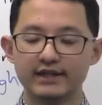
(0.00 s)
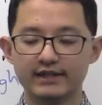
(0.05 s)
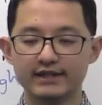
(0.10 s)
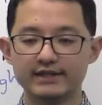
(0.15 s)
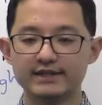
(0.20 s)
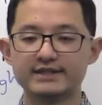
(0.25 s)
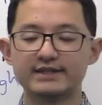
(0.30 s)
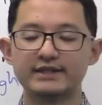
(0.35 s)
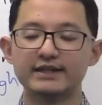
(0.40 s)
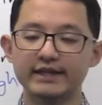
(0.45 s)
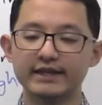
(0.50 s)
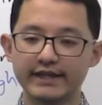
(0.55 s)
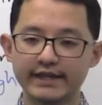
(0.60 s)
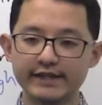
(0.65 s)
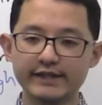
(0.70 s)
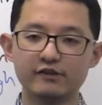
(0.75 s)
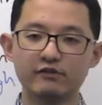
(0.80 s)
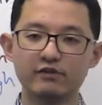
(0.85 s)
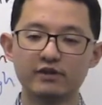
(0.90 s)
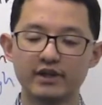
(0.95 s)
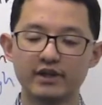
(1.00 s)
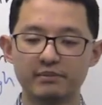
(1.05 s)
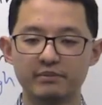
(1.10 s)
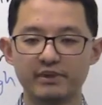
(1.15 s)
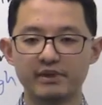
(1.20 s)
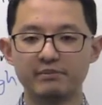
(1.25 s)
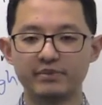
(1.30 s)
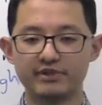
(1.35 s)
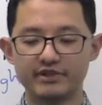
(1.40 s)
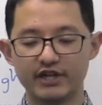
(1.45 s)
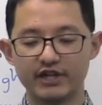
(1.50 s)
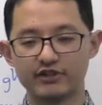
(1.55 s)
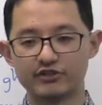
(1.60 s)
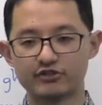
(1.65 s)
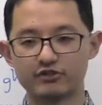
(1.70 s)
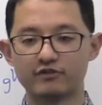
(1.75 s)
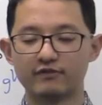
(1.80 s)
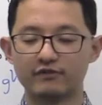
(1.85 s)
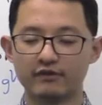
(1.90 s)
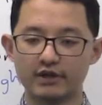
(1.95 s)
is the equilibrium
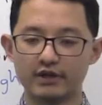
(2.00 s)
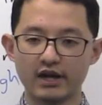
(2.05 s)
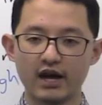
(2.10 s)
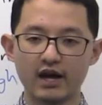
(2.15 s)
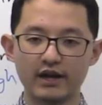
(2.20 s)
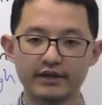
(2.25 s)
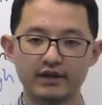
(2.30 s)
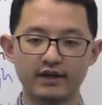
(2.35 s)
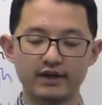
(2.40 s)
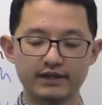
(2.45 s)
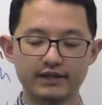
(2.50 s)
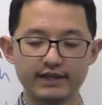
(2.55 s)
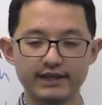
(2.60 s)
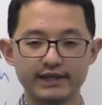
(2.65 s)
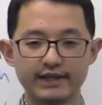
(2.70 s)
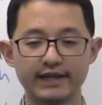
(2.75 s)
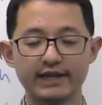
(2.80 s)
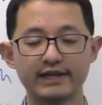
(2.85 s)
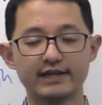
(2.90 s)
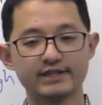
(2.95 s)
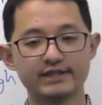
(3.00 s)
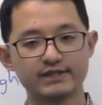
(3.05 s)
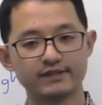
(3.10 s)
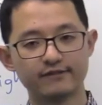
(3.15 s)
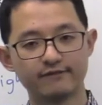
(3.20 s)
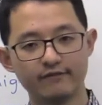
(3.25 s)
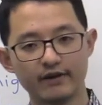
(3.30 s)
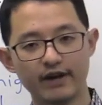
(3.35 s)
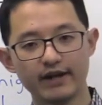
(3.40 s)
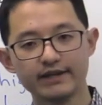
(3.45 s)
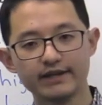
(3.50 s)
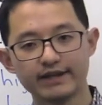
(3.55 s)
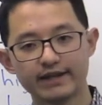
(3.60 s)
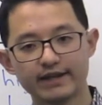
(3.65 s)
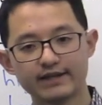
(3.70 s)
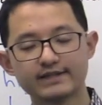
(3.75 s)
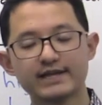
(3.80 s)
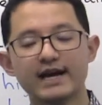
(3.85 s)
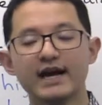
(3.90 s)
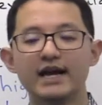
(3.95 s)
potential for an ion, and it's defined
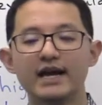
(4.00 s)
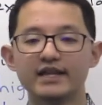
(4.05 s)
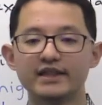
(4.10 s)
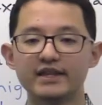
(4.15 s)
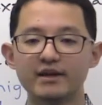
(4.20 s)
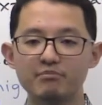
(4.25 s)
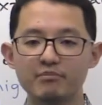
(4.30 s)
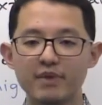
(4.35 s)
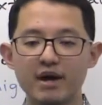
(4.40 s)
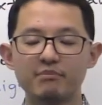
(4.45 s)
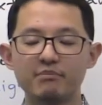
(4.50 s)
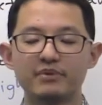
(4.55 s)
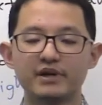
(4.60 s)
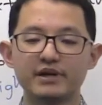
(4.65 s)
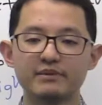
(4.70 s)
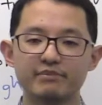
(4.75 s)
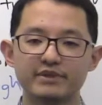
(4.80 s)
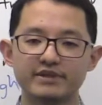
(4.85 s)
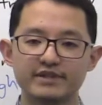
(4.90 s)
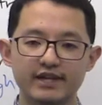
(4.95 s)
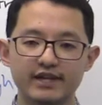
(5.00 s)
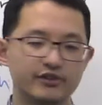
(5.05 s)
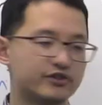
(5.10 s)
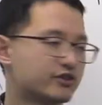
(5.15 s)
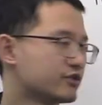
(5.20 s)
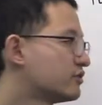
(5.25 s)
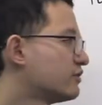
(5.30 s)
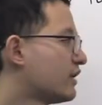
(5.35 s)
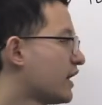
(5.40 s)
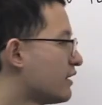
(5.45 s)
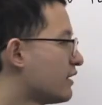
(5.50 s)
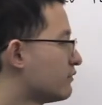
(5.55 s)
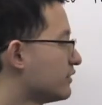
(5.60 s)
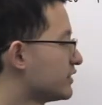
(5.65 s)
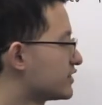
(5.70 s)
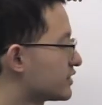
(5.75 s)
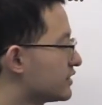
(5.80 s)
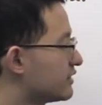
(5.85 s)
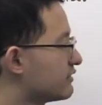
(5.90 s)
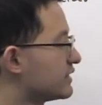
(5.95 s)
as the membrane potential at
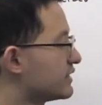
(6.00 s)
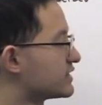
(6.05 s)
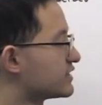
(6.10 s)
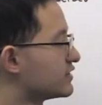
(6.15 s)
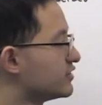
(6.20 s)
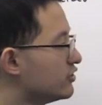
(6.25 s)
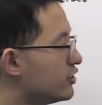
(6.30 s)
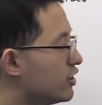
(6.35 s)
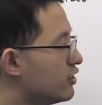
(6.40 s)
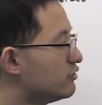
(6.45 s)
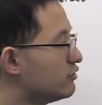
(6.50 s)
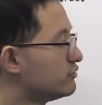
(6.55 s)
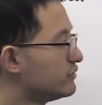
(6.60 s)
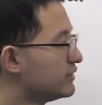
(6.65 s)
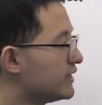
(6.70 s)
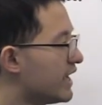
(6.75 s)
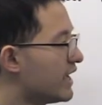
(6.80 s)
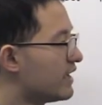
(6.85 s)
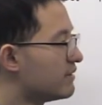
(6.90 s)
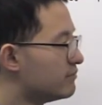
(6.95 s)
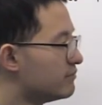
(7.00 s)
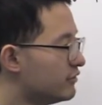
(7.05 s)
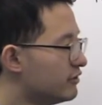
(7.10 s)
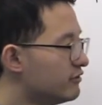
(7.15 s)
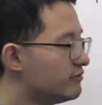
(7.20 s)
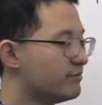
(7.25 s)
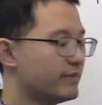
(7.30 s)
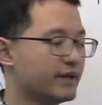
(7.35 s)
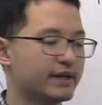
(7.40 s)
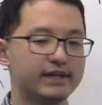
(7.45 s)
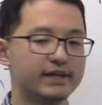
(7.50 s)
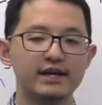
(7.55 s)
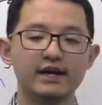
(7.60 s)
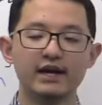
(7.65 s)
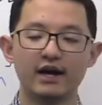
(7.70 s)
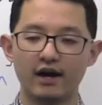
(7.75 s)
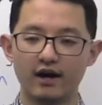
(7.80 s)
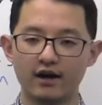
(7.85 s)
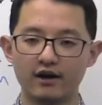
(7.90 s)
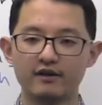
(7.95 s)
which there is no net movement
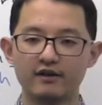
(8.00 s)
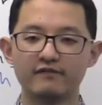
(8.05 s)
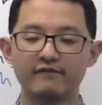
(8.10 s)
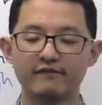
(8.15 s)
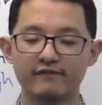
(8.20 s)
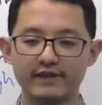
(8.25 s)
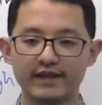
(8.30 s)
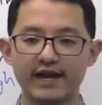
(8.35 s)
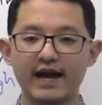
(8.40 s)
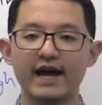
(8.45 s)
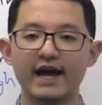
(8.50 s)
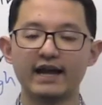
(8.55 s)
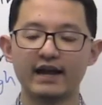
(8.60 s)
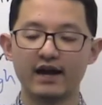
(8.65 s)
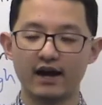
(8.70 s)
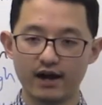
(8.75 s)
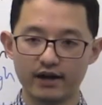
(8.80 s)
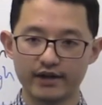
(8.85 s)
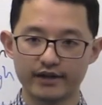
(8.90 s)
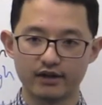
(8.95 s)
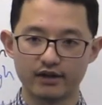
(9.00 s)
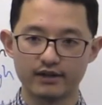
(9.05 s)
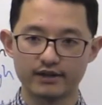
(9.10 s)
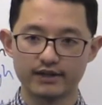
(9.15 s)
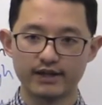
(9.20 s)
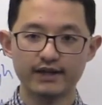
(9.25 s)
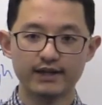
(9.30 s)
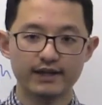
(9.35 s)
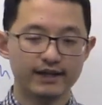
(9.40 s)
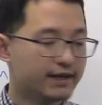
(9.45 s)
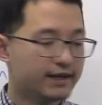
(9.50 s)
of that ion.